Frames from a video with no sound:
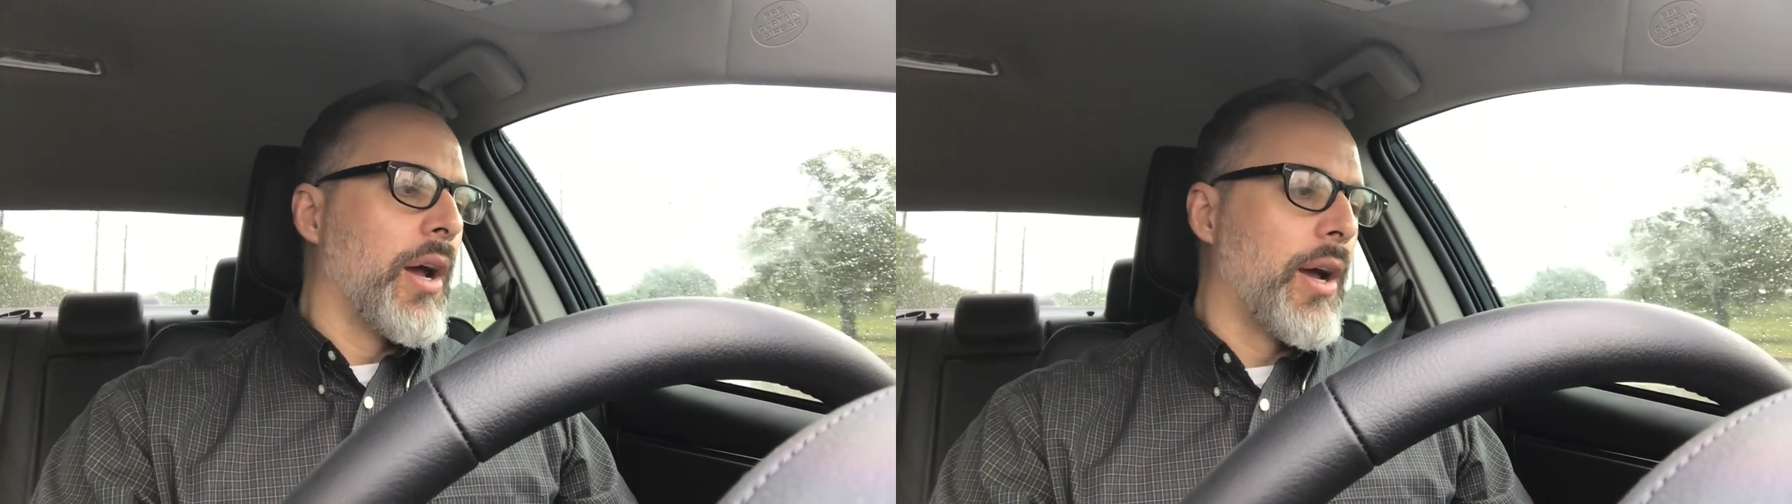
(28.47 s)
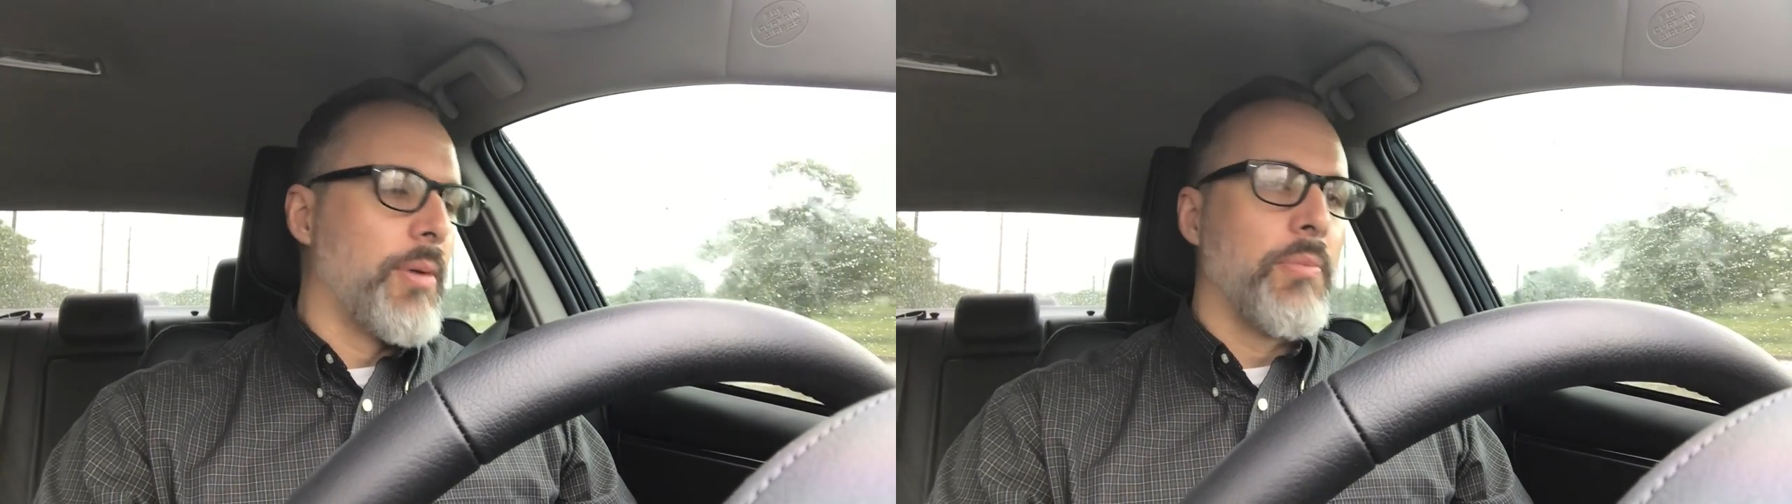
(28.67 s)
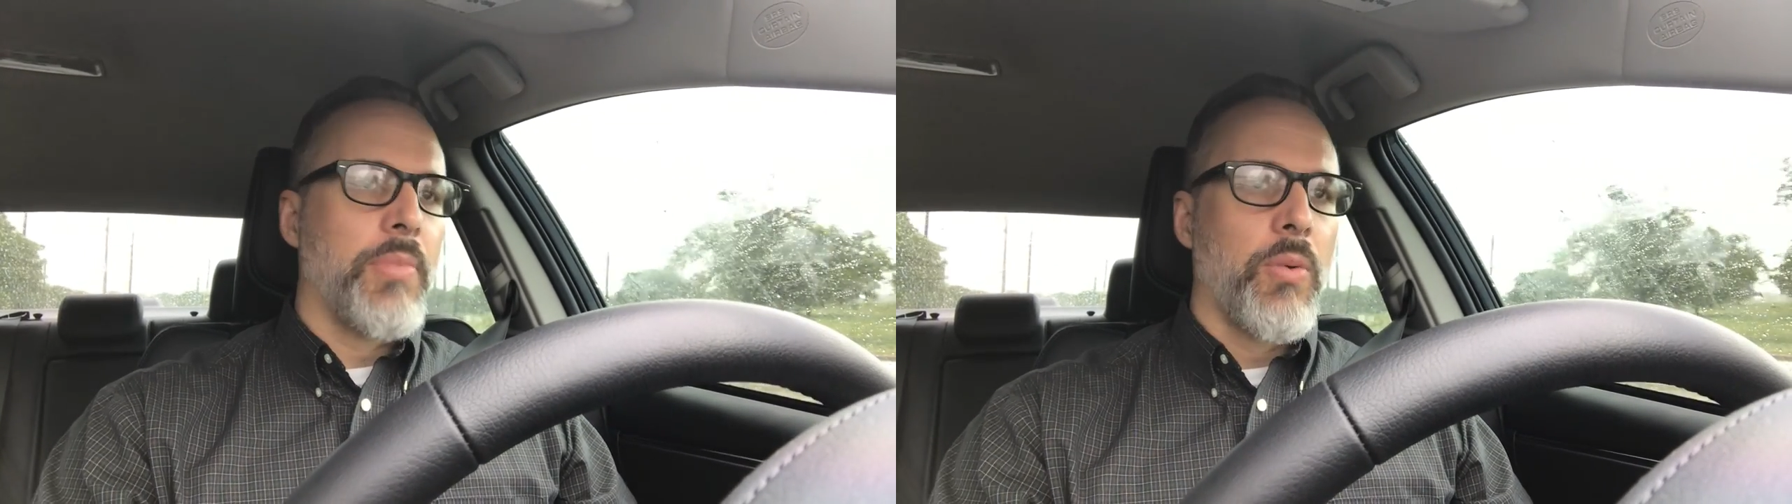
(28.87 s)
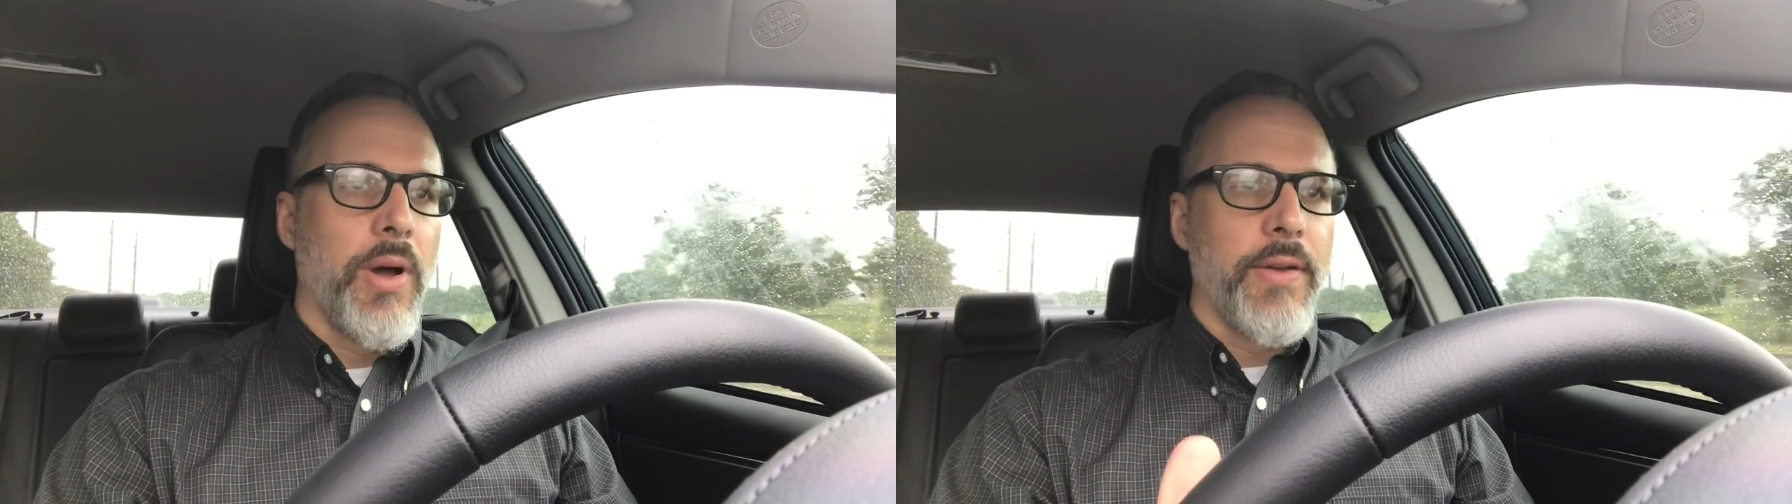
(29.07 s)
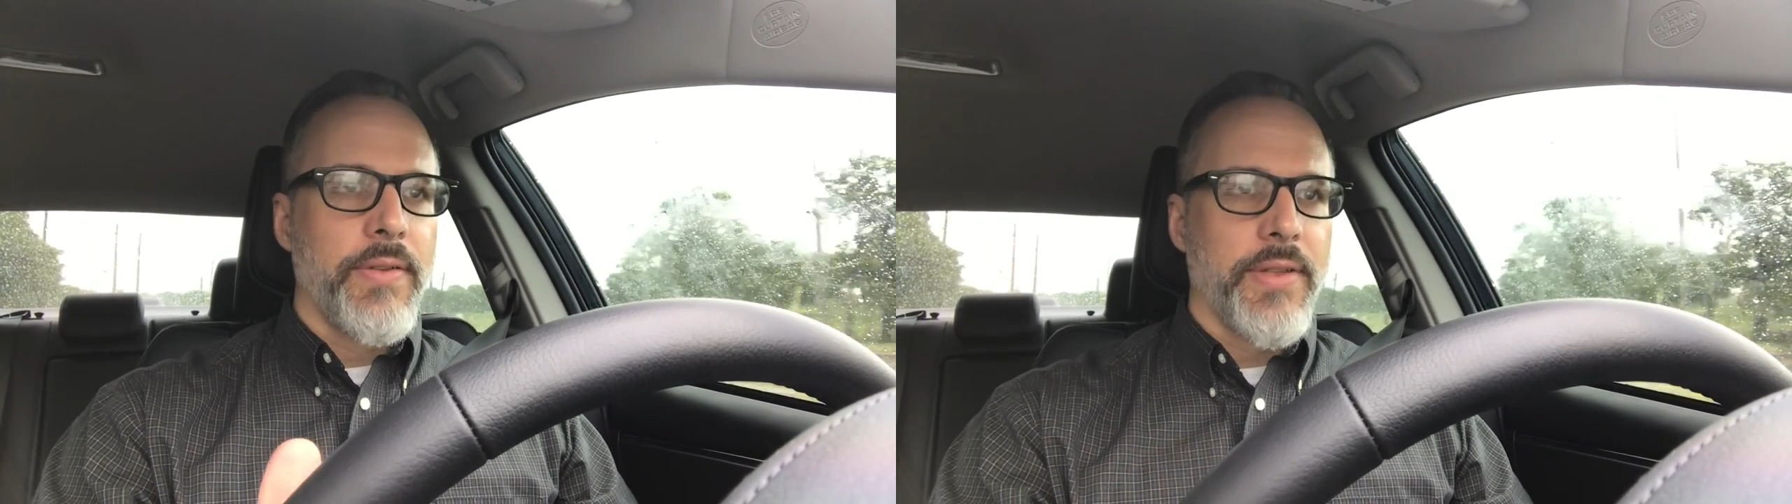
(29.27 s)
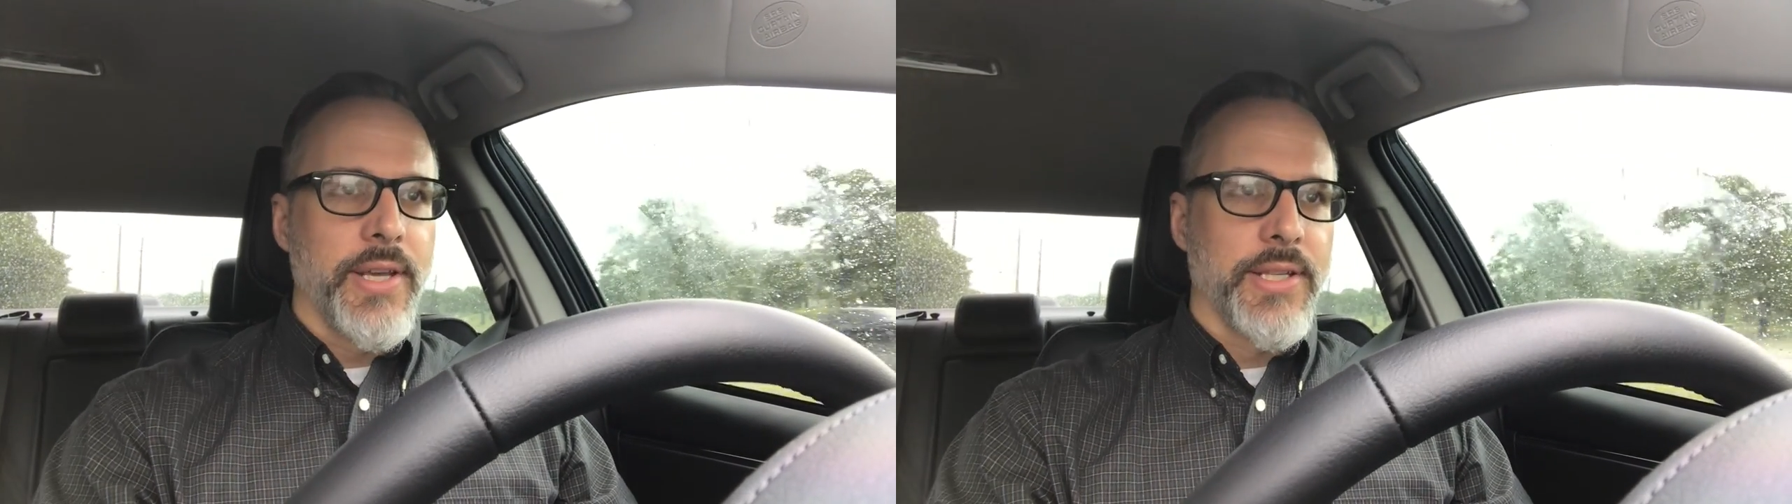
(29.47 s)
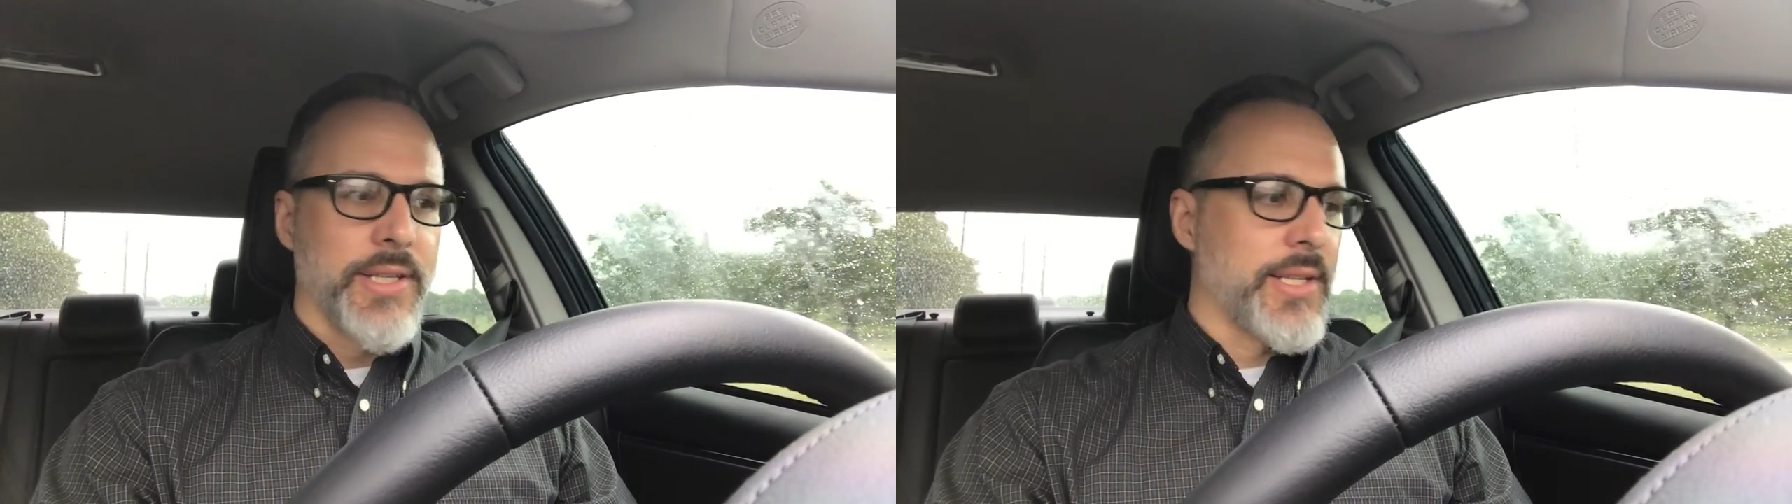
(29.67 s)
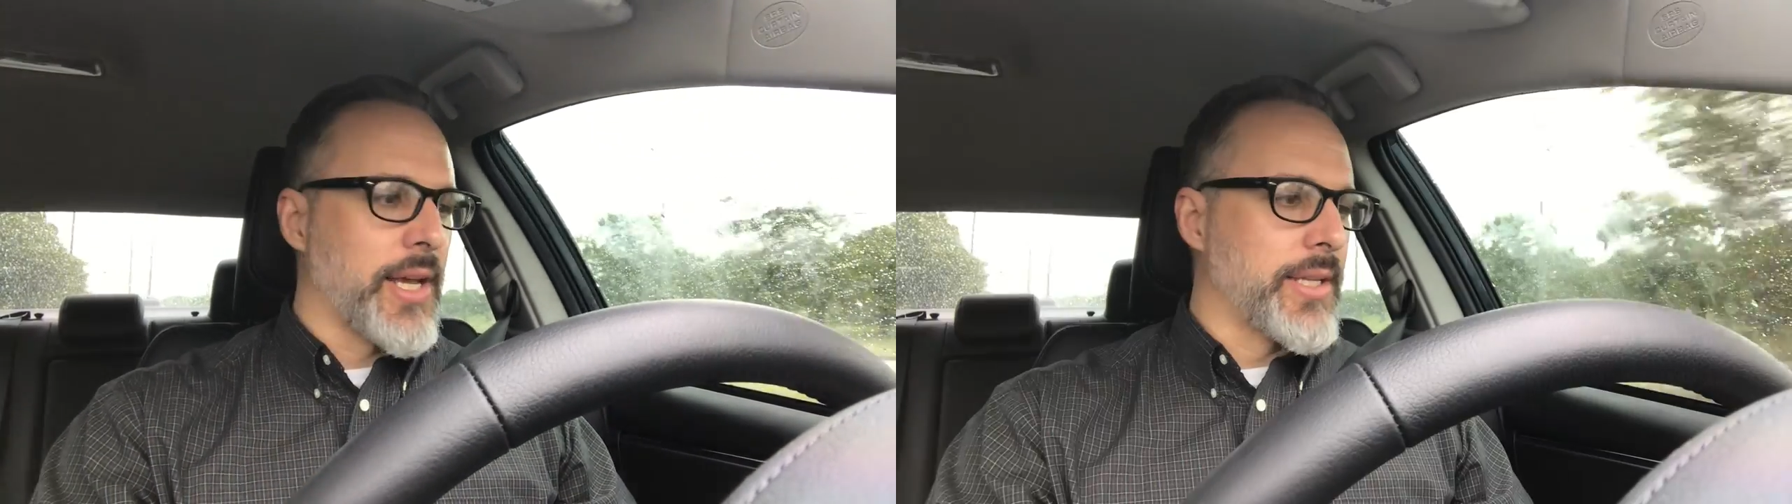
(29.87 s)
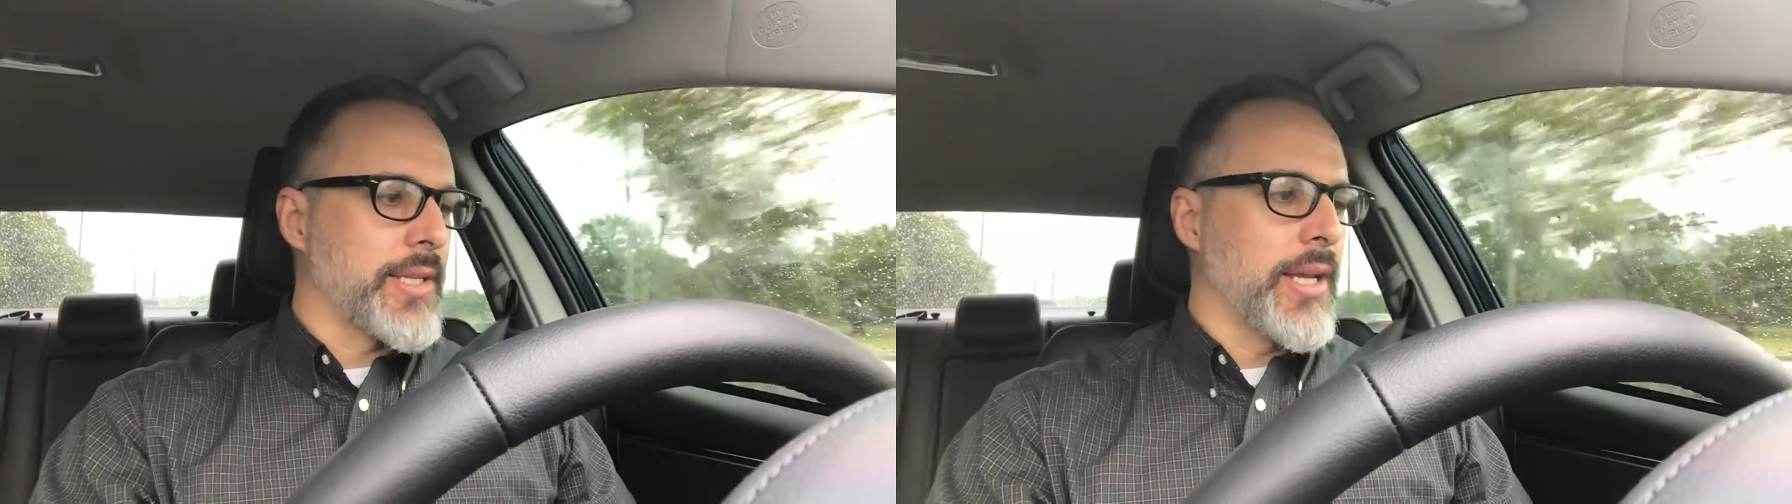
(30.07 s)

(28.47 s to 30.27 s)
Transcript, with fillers: Um, but one of the things it says